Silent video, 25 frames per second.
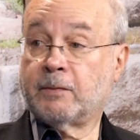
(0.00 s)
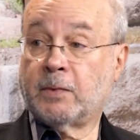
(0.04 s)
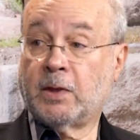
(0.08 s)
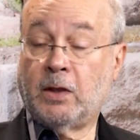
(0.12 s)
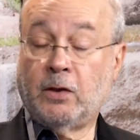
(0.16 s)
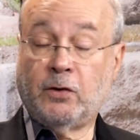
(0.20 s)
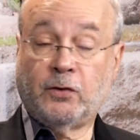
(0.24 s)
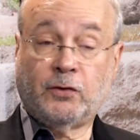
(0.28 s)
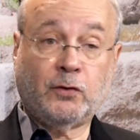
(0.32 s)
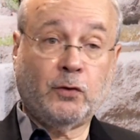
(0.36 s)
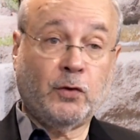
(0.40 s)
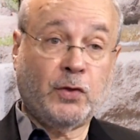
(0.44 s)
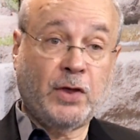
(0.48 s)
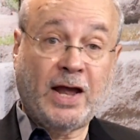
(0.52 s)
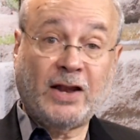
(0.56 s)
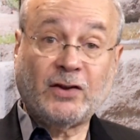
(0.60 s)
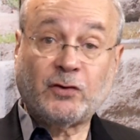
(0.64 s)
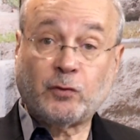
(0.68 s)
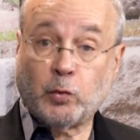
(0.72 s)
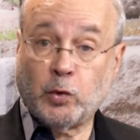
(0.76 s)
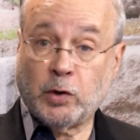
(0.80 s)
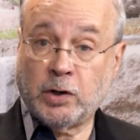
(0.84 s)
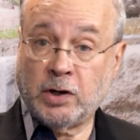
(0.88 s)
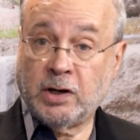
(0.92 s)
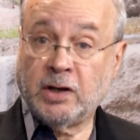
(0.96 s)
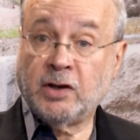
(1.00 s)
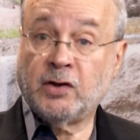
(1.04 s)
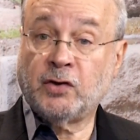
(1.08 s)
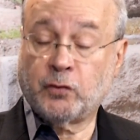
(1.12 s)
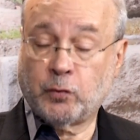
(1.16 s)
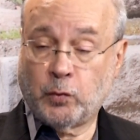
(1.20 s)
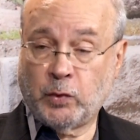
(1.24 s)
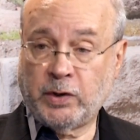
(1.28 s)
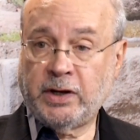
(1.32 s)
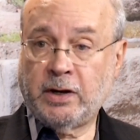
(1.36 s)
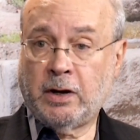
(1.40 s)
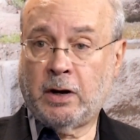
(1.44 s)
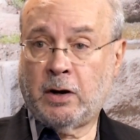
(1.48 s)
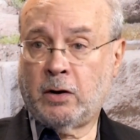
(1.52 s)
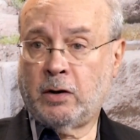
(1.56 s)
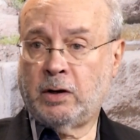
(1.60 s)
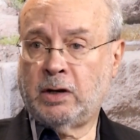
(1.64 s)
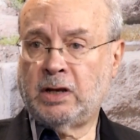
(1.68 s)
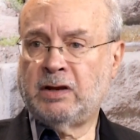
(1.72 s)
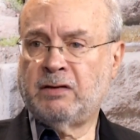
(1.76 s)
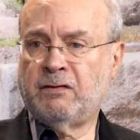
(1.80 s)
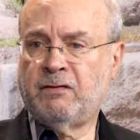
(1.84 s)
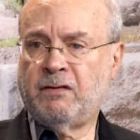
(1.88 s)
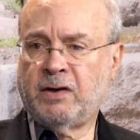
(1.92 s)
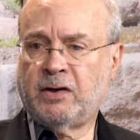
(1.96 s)
So that's what it is. We are
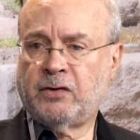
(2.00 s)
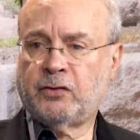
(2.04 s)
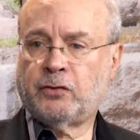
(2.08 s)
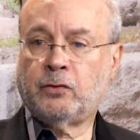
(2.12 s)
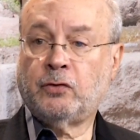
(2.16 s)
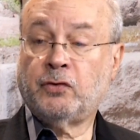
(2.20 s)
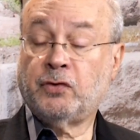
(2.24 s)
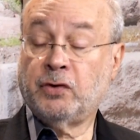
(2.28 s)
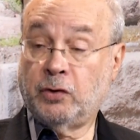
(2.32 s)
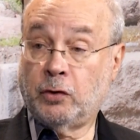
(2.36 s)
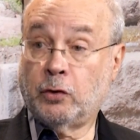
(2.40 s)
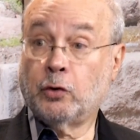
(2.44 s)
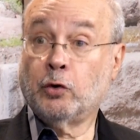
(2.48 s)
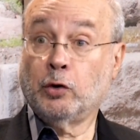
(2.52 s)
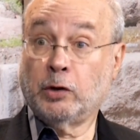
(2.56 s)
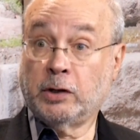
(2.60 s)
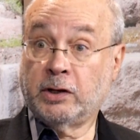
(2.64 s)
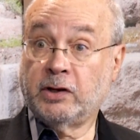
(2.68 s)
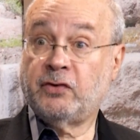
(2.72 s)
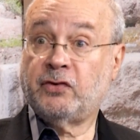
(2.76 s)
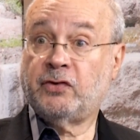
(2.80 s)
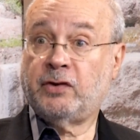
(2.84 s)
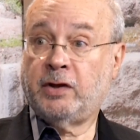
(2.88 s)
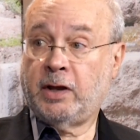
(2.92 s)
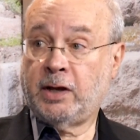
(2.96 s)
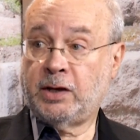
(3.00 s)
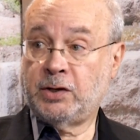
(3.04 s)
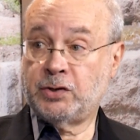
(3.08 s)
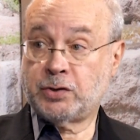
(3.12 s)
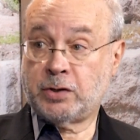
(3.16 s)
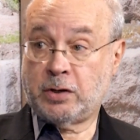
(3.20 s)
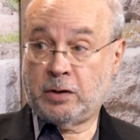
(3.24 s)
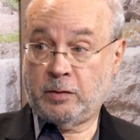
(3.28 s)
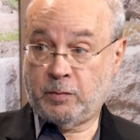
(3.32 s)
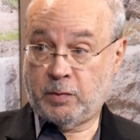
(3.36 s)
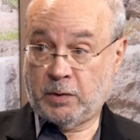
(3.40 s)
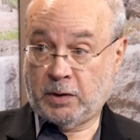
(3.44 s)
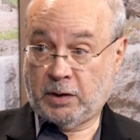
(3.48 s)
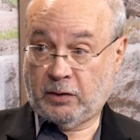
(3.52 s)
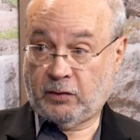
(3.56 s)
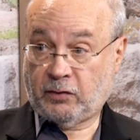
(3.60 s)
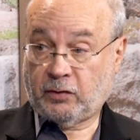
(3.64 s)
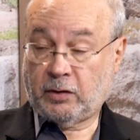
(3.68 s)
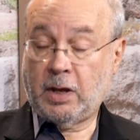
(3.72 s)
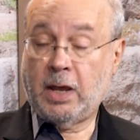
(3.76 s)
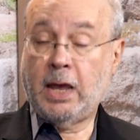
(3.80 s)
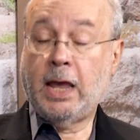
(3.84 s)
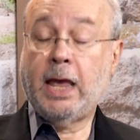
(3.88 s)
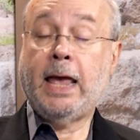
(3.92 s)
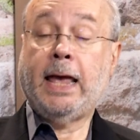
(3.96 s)
investors in early stage companies,
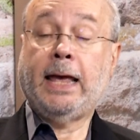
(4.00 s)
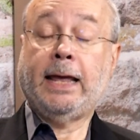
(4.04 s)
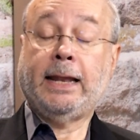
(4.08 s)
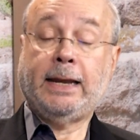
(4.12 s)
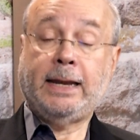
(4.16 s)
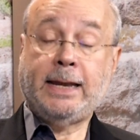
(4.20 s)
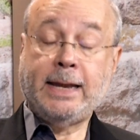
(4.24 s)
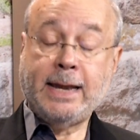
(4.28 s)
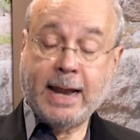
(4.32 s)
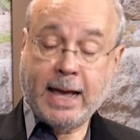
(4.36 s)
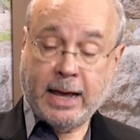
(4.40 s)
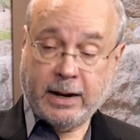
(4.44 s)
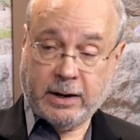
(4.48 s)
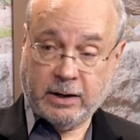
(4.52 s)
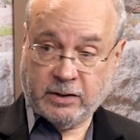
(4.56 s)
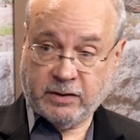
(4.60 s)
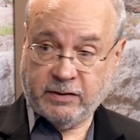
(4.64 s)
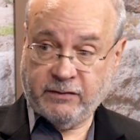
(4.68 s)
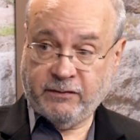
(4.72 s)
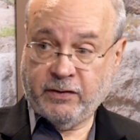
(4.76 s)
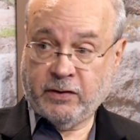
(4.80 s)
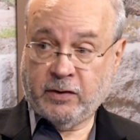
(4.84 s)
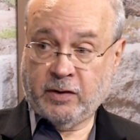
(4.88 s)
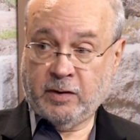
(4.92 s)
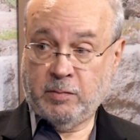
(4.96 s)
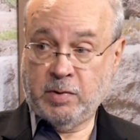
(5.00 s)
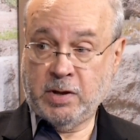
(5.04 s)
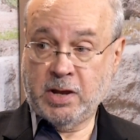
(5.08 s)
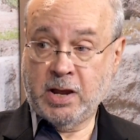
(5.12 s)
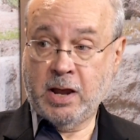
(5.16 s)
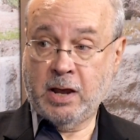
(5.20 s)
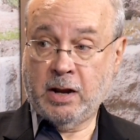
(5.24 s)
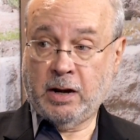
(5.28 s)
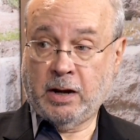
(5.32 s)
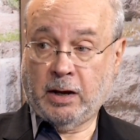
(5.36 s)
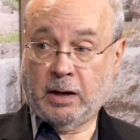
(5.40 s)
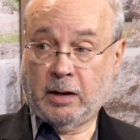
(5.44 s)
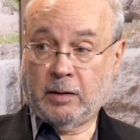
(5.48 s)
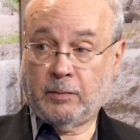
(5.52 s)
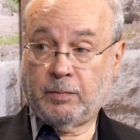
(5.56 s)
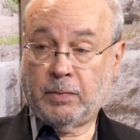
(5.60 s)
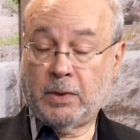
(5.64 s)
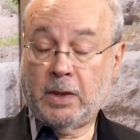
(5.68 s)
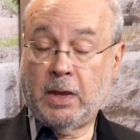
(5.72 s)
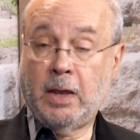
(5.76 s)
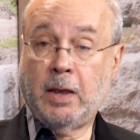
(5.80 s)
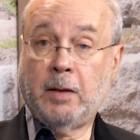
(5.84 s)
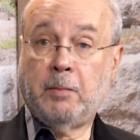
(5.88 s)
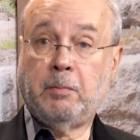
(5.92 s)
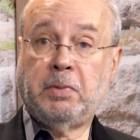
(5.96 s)
not at the very beginning,
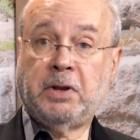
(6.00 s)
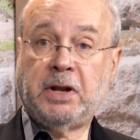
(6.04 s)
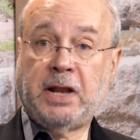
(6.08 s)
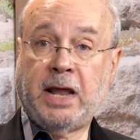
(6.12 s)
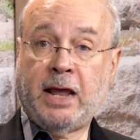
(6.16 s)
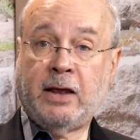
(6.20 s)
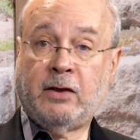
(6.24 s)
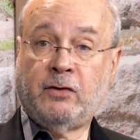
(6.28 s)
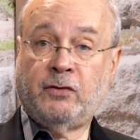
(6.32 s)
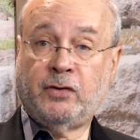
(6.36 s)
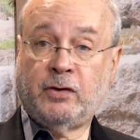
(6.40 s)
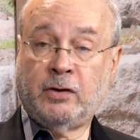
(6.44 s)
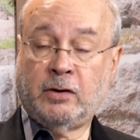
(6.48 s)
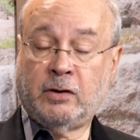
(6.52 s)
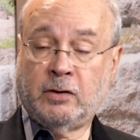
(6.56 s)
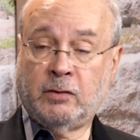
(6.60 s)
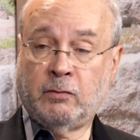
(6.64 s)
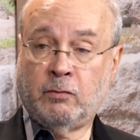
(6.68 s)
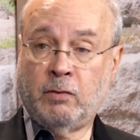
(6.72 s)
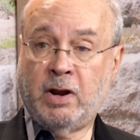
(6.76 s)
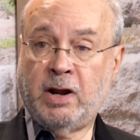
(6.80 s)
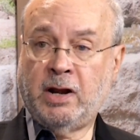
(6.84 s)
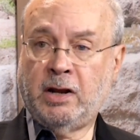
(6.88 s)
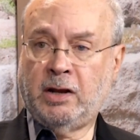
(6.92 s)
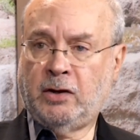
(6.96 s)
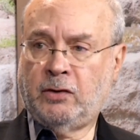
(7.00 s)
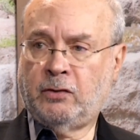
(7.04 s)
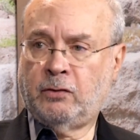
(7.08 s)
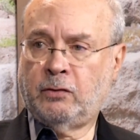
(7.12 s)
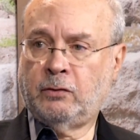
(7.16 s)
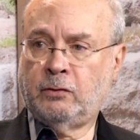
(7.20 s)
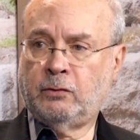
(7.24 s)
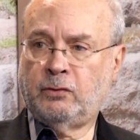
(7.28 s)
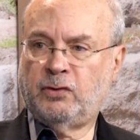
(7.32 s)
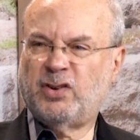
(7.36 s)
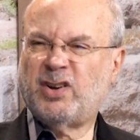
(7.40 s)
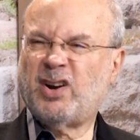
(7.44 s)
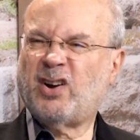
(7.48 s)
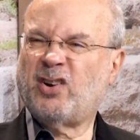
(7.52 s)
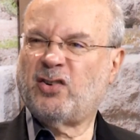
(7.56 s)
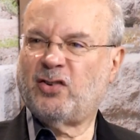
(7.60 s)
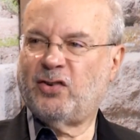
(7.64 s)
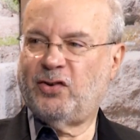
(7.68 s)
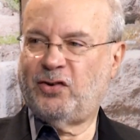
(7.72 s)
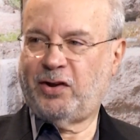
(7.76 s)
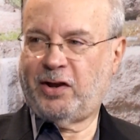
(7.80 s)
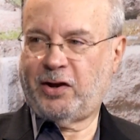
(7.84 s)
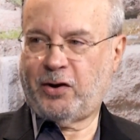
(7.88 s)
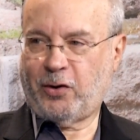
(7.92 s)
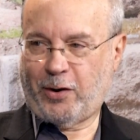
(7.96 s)
but as they're ready to start to
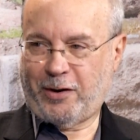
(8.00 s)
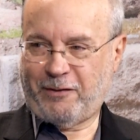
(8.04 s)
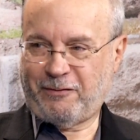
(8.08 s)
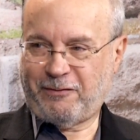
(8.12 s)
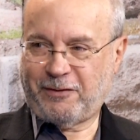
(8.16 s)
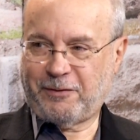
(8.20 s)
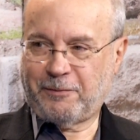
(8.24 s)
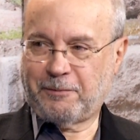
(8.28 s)
take off.